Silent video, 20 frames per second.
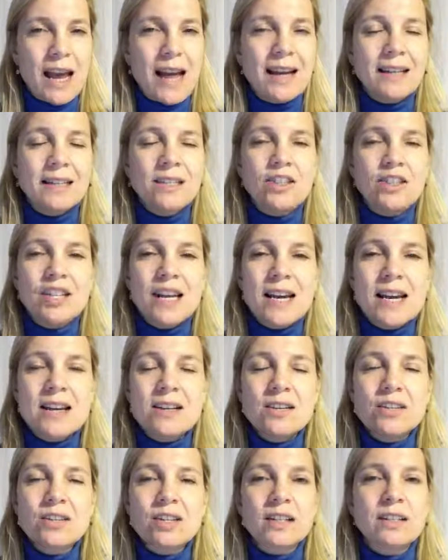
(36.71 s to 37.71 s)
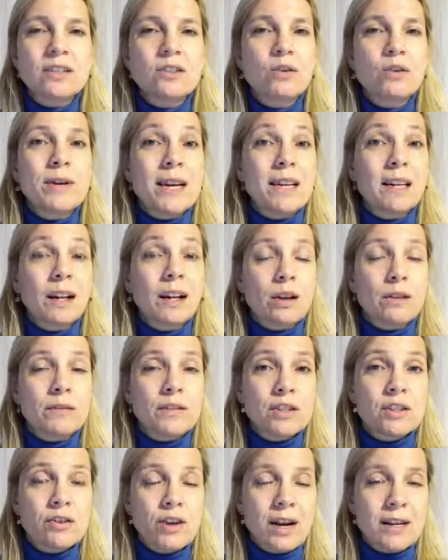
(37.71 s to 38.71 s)
and change can create a lot of
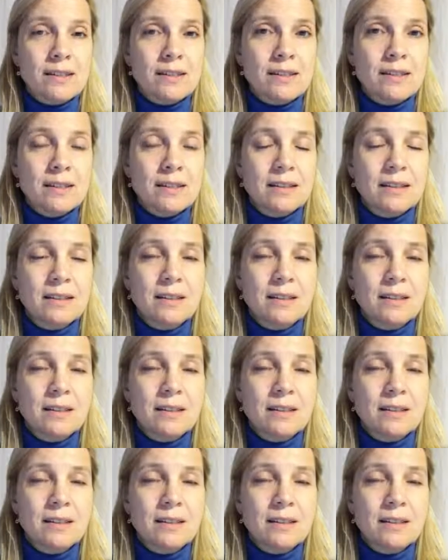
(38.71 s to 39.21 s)
stress.